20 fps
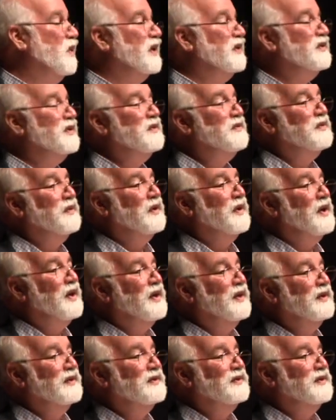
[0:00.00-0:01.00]
once and for
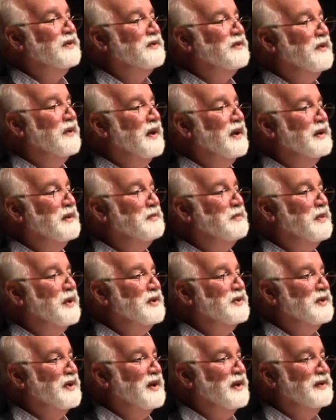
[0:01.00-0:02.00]
all, as Sister Helen
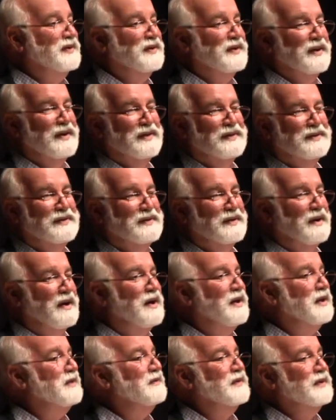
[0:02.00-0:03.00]
Prejean says,
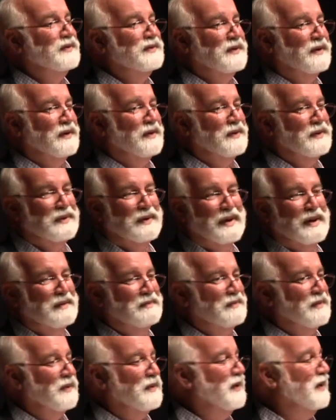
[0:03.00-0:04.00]
all of us are a whole
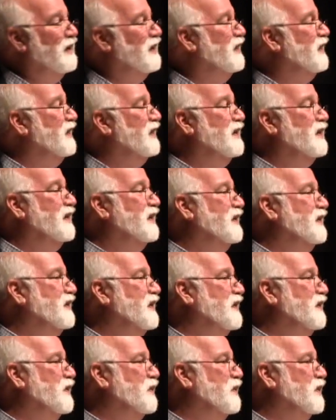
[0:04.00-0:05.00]
lot more
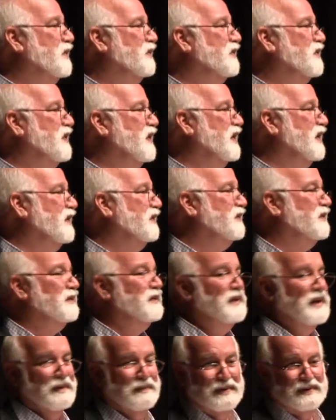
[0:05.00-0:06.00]
than the worst things or
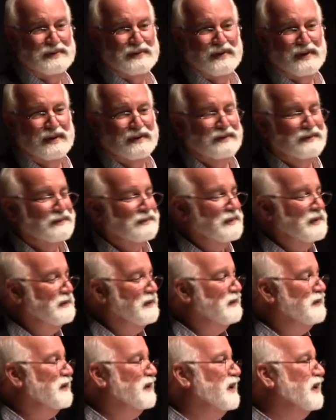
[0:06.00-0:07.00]
dumbest things we've
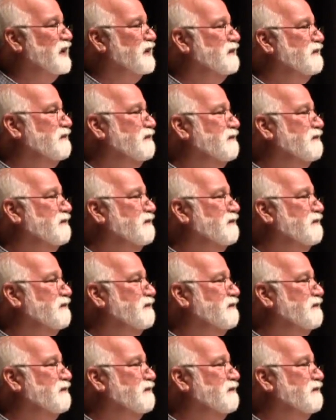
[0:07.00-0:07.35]
ever done.